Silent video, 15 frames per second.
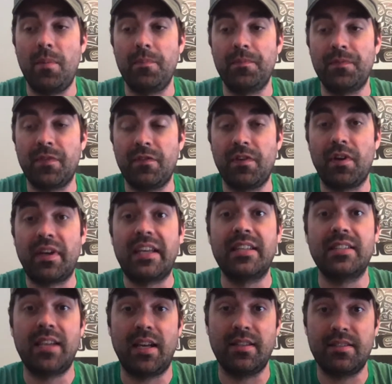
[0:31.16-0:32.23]
very
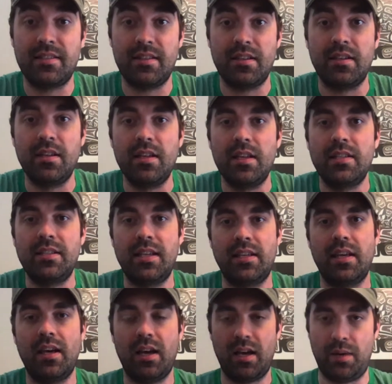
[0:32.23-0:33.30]
intensely,
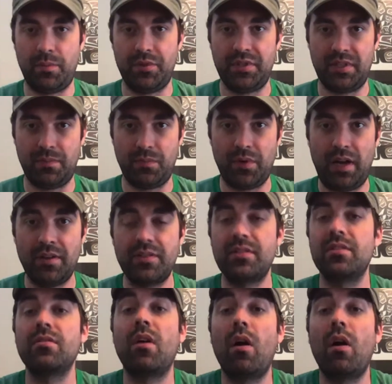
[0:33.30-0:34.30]
taking a couple deep breaths is